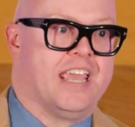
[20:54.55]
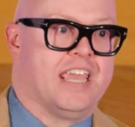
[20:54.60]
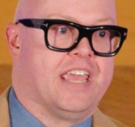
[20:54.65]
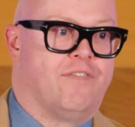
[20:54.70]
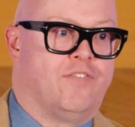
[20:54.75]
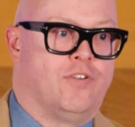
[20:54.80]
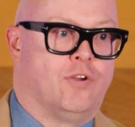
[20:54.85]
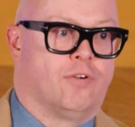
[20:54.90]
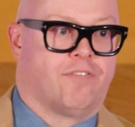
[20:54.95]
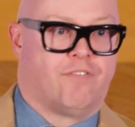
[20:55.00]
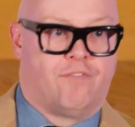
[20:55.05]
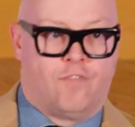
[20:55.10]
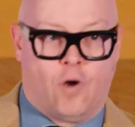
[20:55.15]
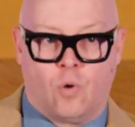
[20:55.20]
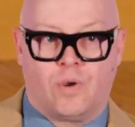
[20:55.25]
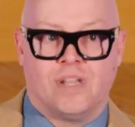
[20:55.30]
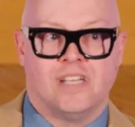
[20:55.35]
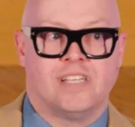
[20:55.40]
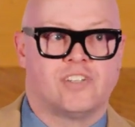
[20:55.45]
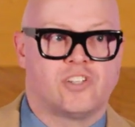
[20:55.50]
If you're
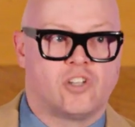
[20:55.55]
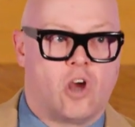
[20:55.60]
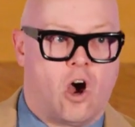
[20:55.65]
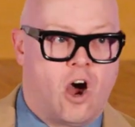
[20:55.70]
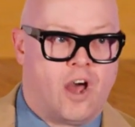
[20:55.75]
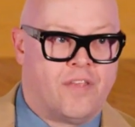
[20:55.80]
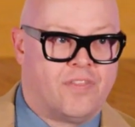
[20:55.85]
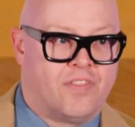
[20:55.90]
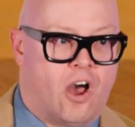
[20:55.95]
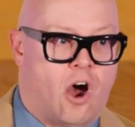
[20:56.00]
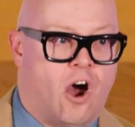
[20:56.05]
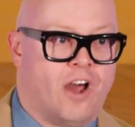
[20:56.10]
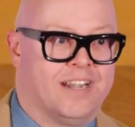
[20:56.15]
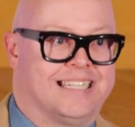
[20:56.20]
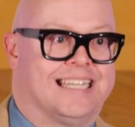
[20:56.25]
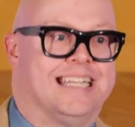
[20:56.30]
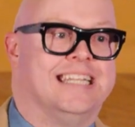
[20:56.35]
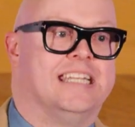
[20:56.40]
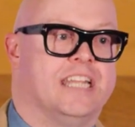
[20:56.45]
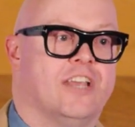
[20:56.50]
focused on
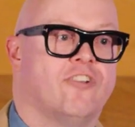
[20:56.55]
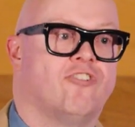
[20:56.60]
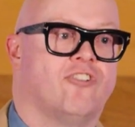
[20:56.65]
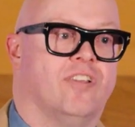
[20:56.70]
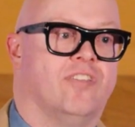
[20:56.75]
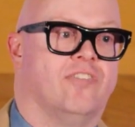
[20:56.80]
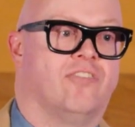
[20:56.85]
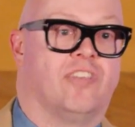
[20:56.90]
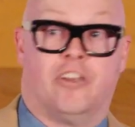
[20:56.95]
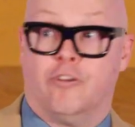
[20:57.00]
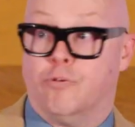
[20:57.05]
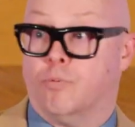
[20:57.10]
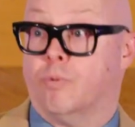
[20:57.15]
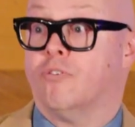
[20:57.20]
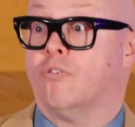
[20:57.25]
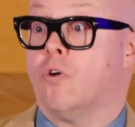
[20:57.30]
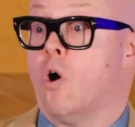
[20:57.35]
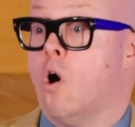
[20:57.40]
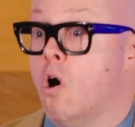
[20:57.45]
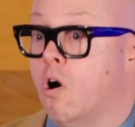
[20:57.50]
conditions and you
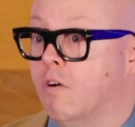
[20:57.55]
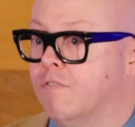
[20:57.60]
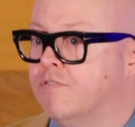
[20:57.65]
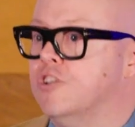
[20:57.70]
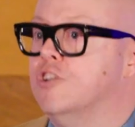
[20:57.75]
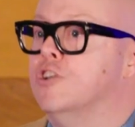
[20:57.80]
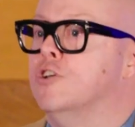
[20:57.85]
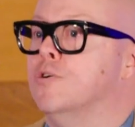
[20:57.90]
resolve to